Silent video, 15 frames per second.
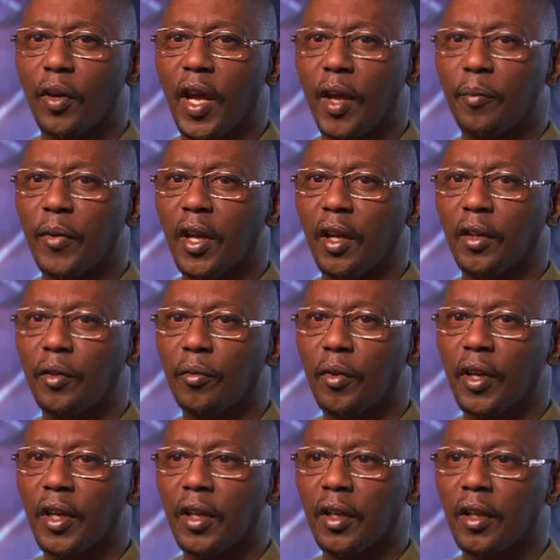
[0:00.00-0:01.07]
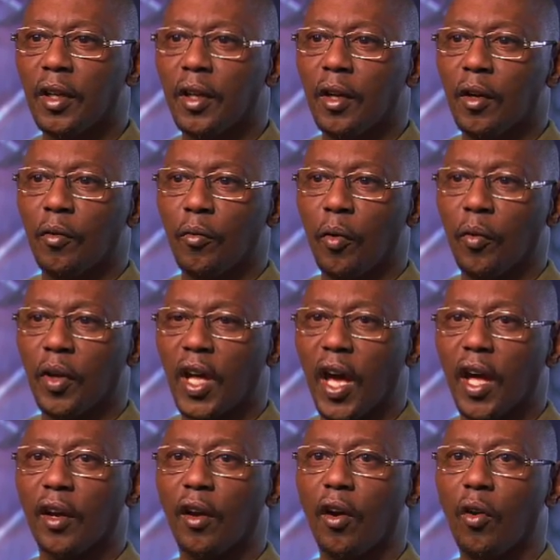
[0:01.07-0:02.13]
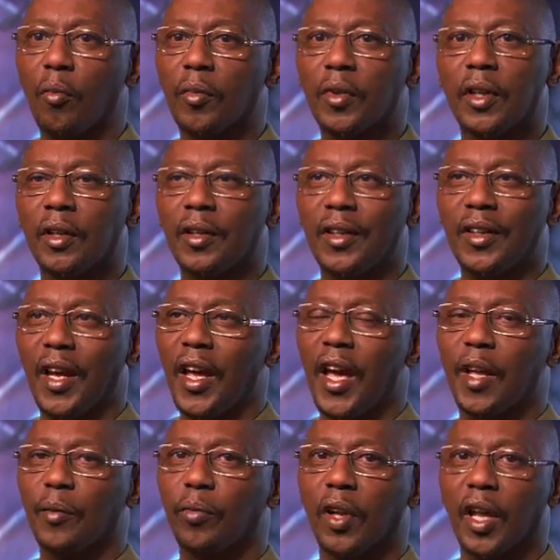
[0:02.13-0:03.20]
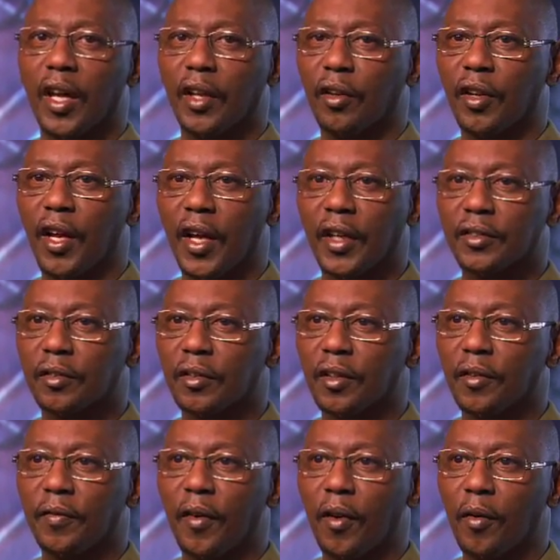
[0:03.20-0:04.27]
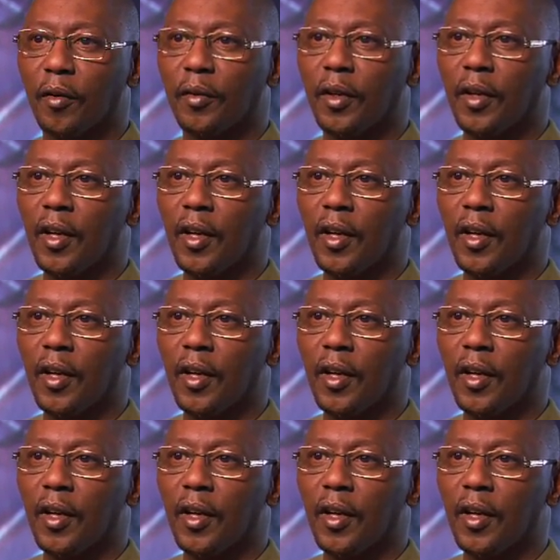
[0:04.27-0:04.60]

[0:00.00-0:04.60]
had begun to ring when we got home, and I hadn't planned on answering the phone.